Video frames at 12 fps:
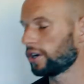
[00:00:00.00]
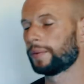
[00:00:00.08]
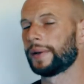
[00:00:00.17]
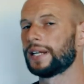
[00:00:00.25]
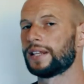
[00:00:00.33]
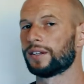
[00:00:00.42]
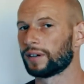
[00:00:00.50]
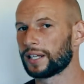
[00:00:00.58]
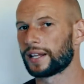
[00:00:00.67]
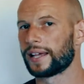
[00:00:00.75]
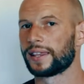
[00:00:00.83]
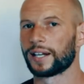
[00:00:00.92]
only been in the
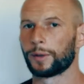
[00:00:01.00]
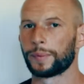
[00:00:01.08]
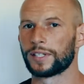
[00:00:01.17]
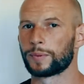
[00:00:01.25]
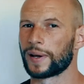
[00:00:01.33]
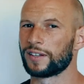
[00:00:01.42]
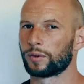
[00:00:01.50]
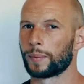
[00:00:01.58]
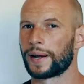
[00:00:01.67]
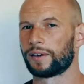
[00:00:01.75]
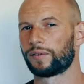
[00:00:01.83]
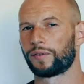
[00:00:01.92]
red light therapy space for
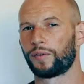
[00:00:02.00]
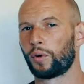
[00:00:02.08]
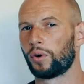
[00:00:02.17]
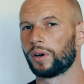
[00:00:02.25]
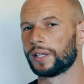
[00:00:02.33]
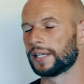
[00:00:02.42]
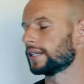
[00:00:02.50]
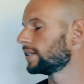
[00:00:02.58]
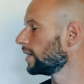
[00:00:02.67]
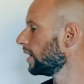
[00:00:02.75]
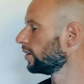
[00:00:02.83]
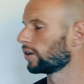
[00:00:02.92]
about 4
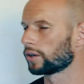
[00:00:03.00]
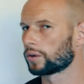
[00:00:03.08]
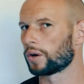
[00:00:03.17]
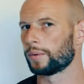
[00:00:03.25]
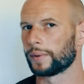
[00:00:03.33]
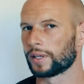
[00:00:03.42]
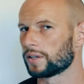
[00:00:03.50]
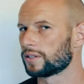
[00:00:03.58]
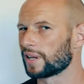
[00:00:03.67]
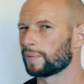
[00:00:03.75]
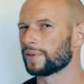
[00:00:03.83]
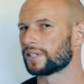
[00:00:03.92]
years. Don't quote me on
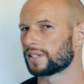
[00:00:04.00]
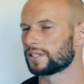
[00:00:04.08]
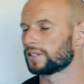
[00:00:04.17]
those numbers,